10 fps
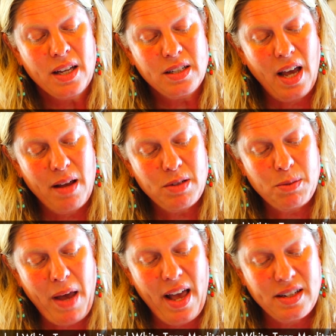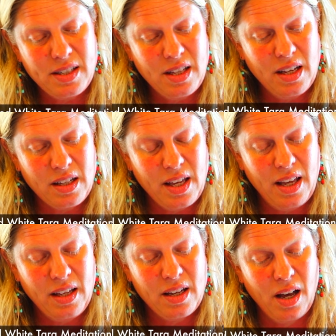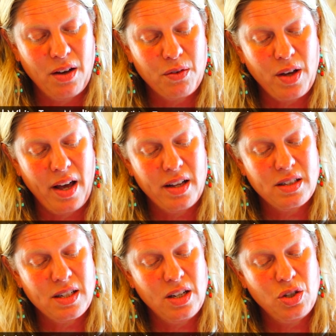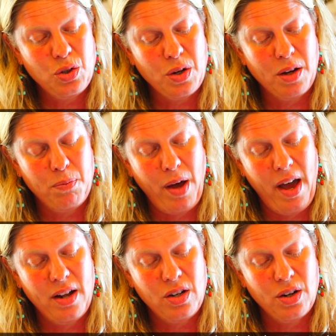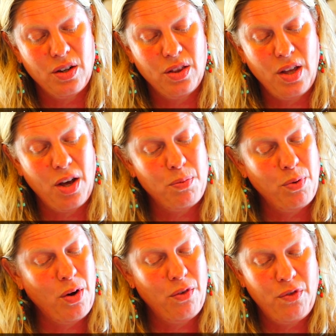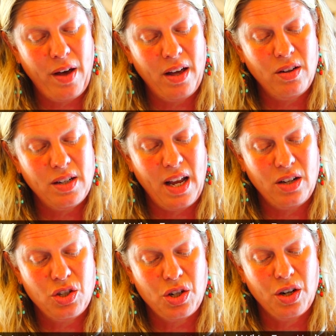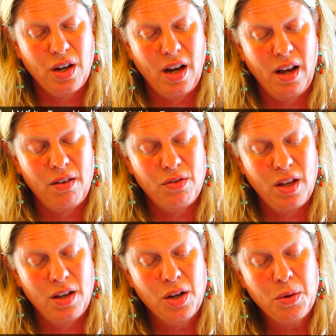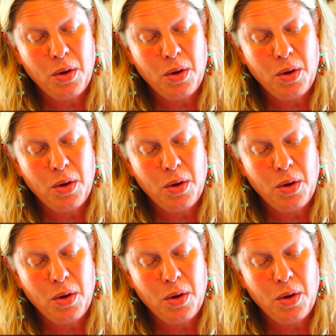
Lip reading: Times past, the King of Gods, Indra, pondered the profound nature of the